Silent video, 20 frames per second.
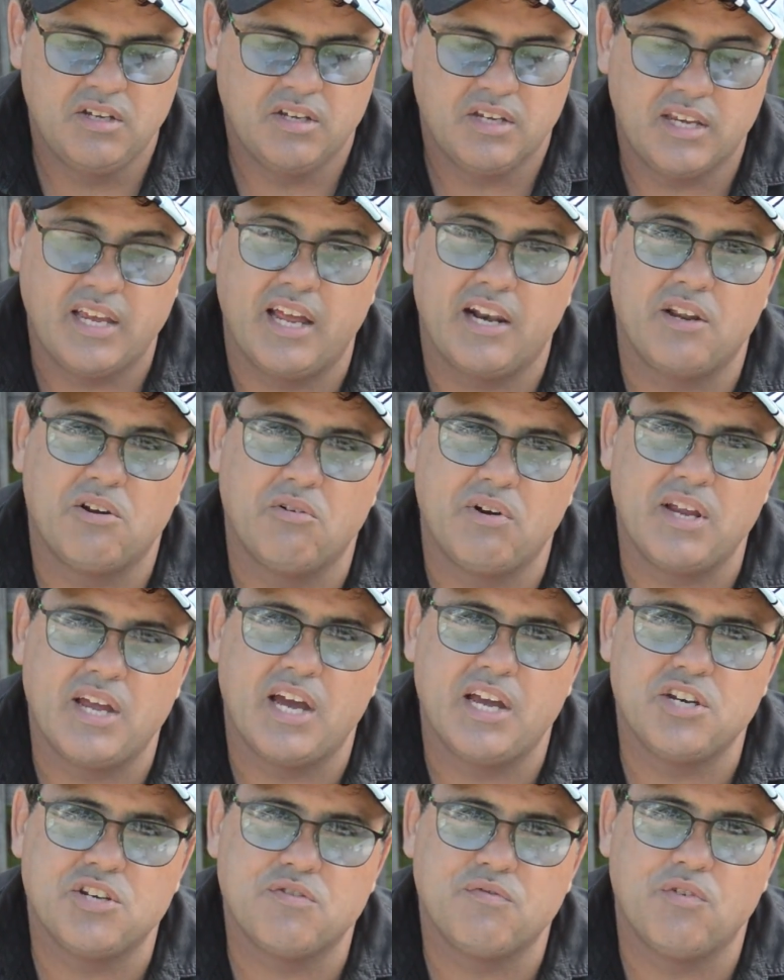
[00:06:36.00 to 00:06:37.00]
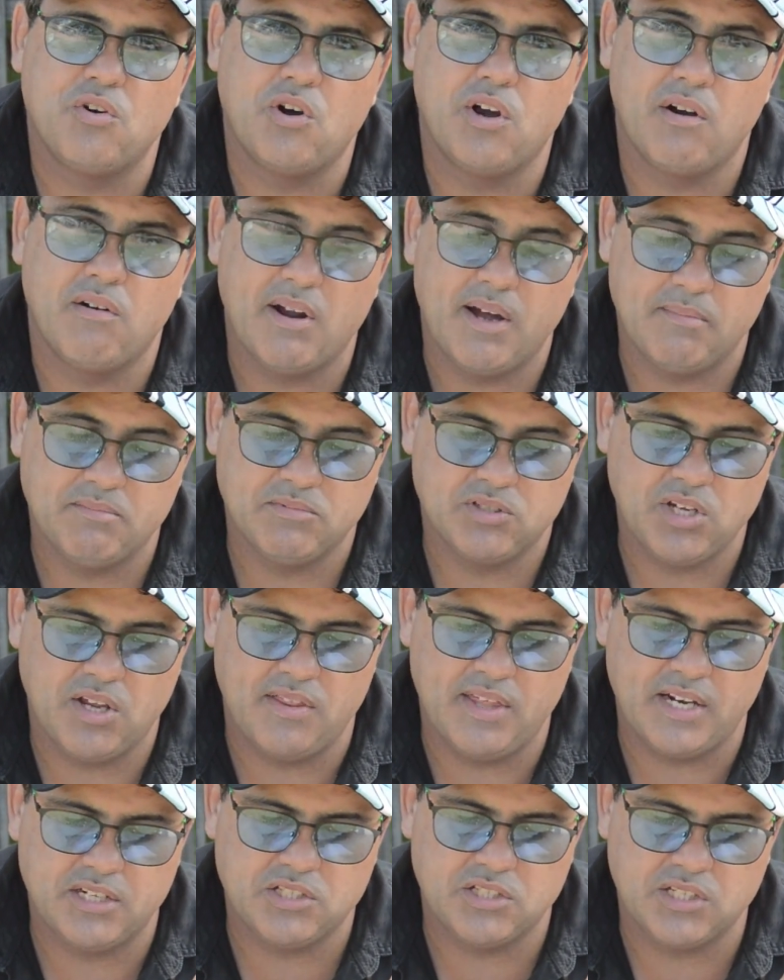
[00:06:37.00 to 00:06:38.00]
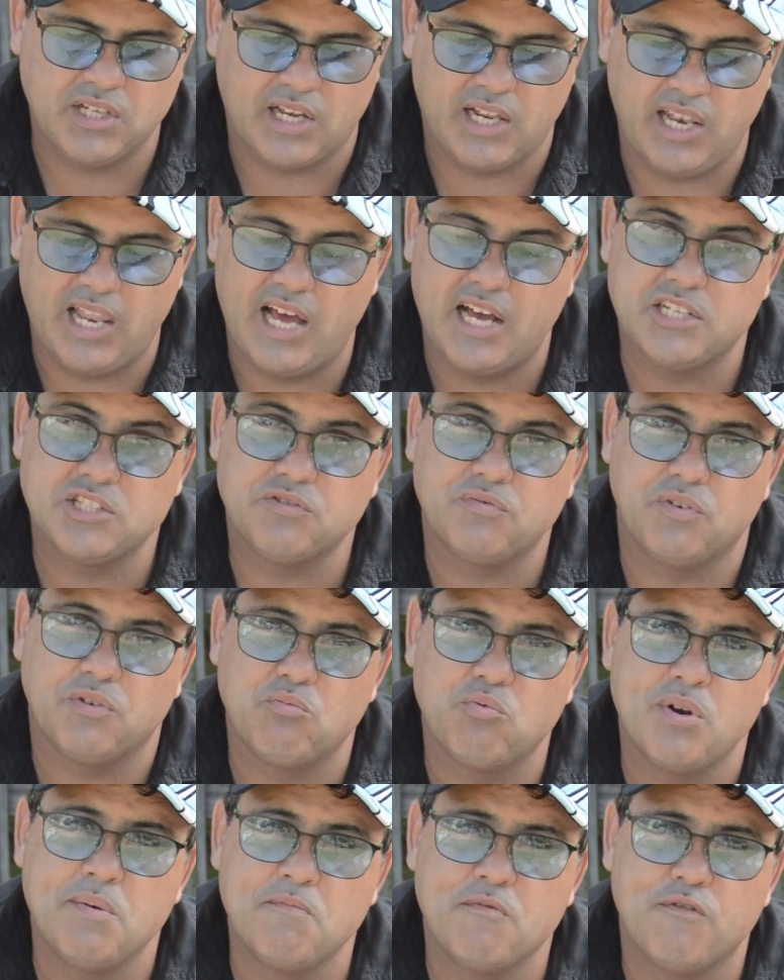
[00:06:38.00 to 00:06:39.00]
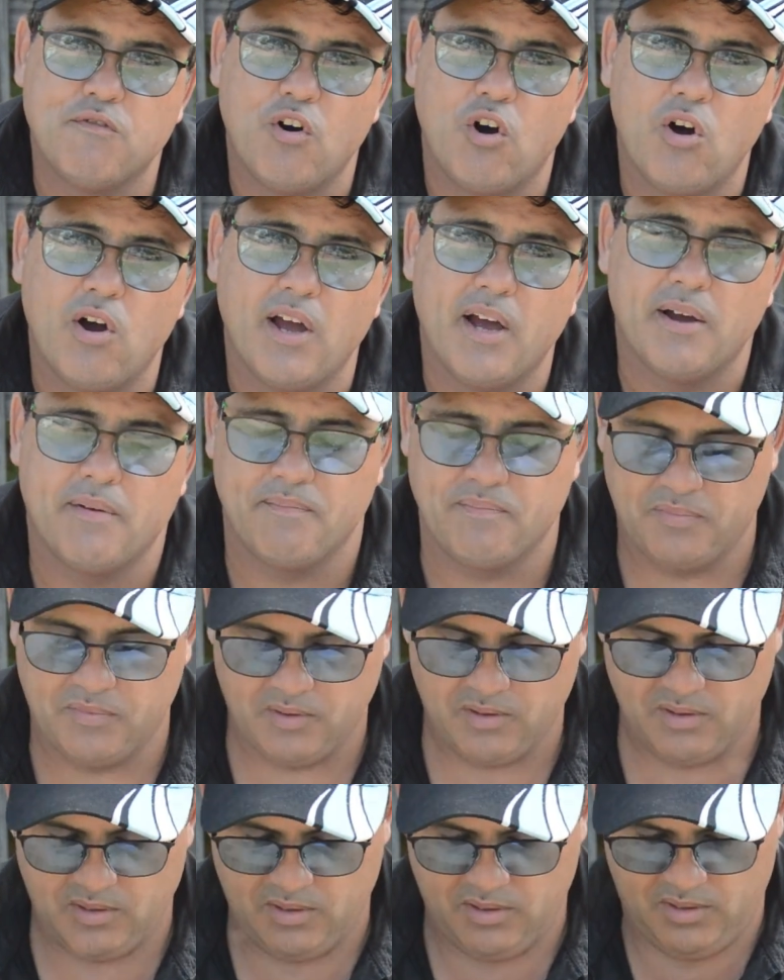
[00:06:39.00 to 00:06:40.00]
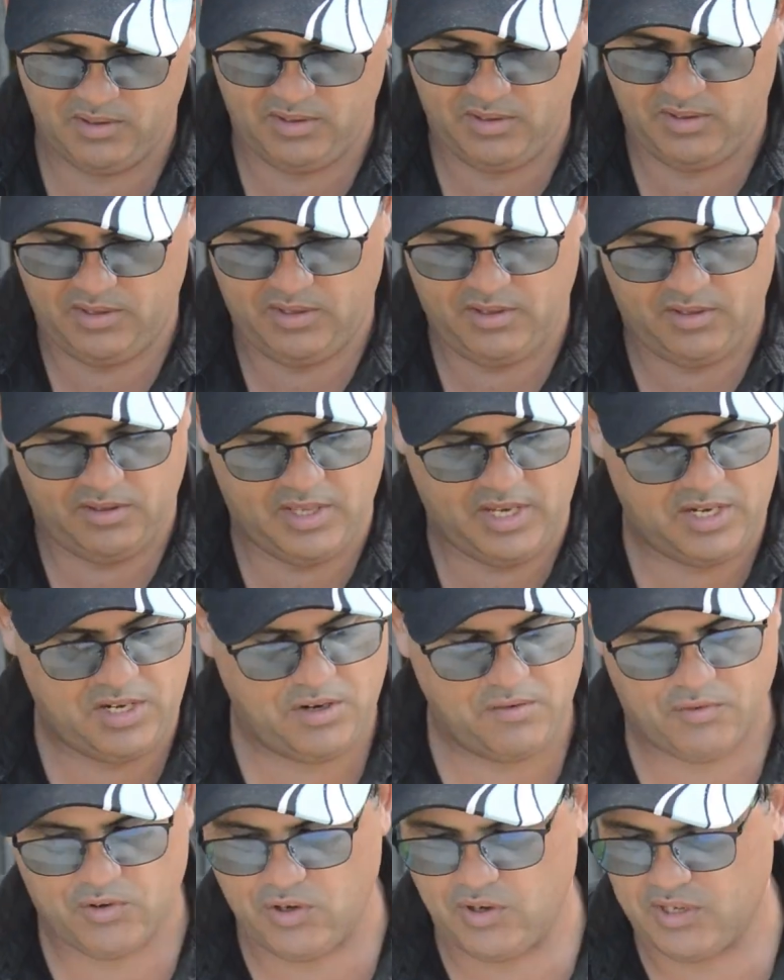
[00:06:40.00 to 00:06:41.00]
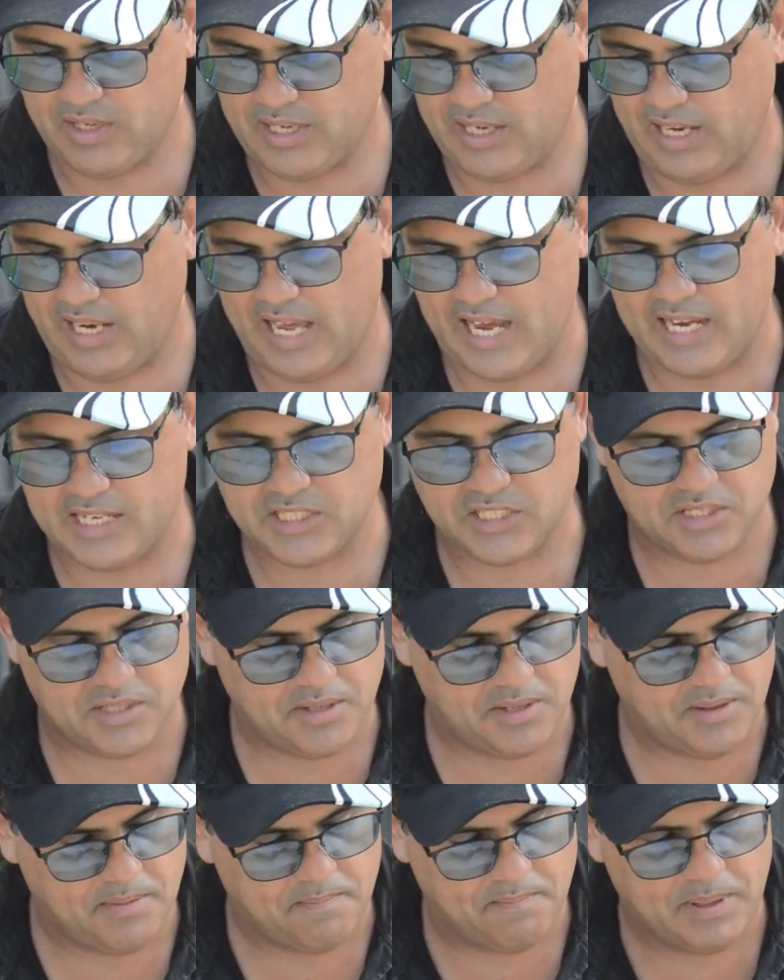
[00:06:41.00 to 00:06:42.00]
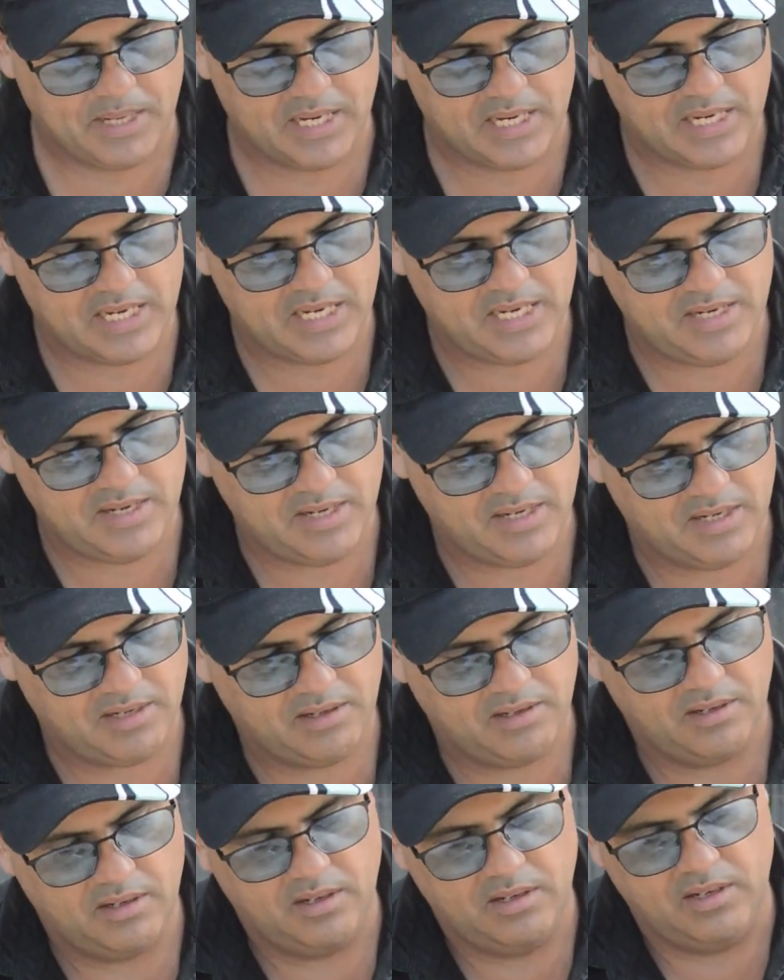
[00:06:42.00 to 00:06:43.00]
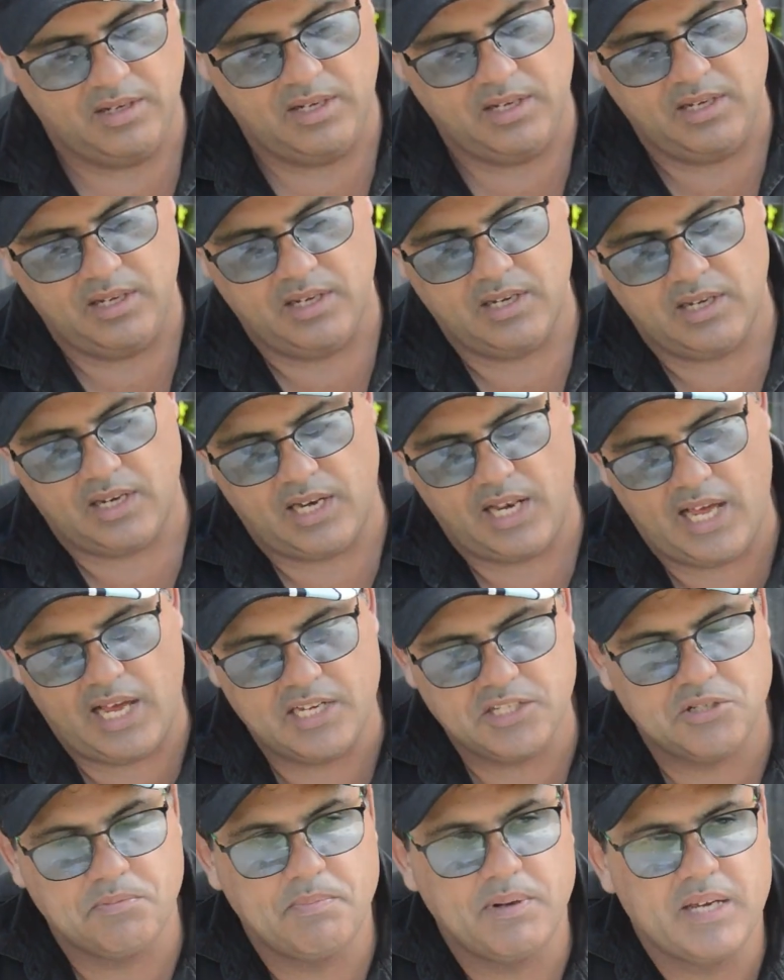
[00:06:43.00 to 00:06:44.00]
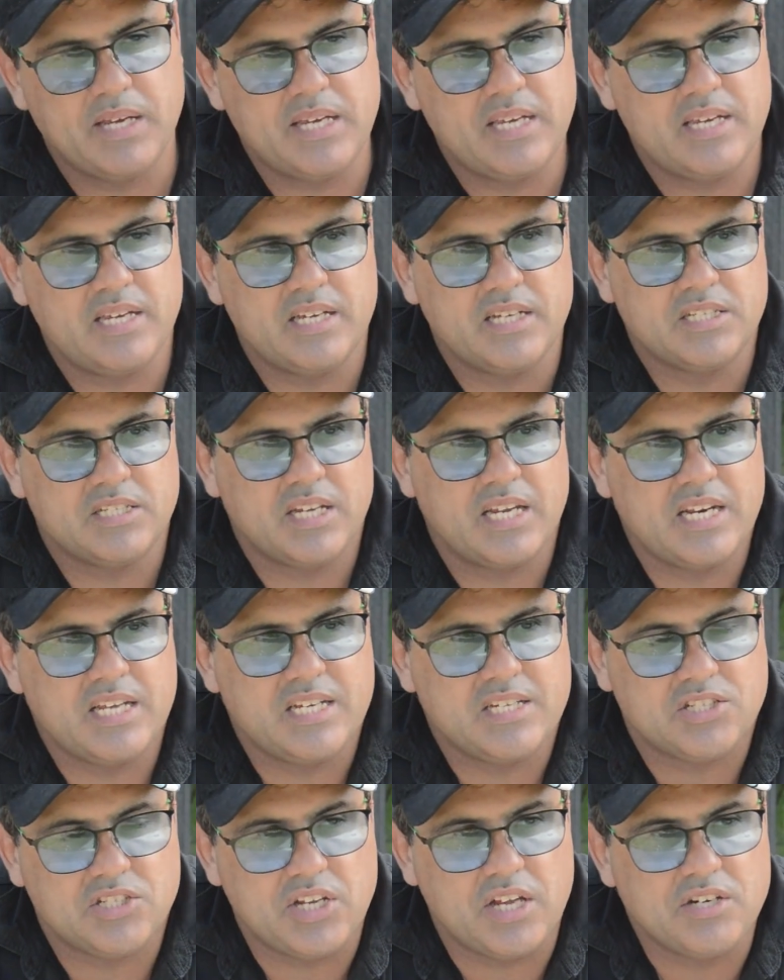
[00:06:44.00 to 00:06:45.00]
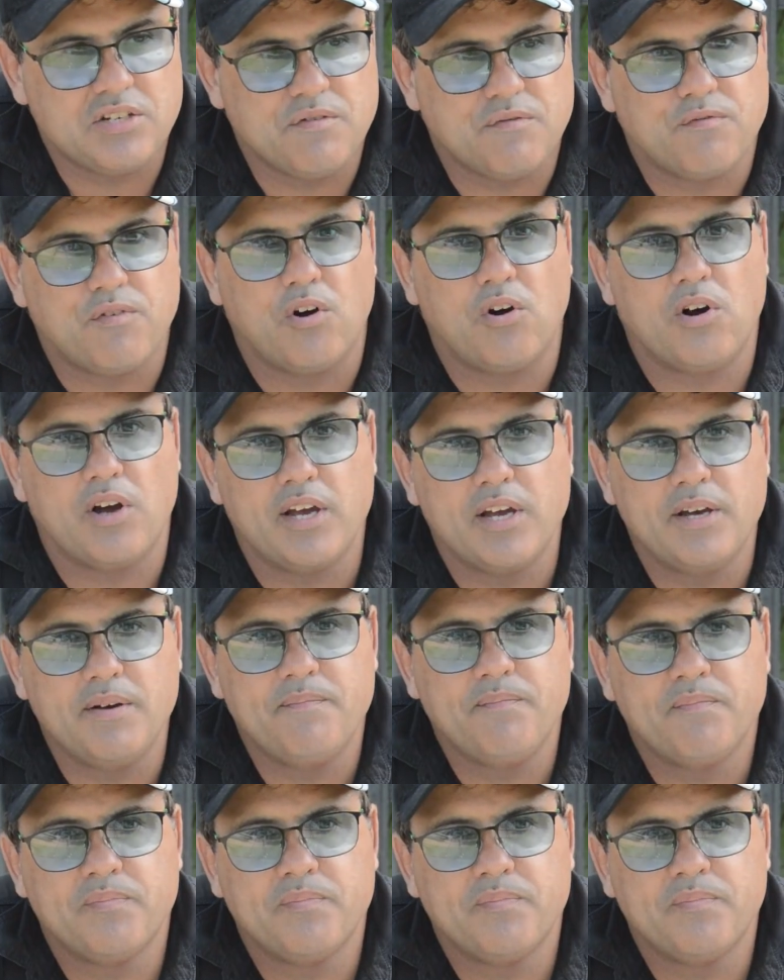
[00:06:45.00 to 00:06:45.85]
Category H firearm. So that's the class for rimfire. Then you've got Class B. Class B is any centerfire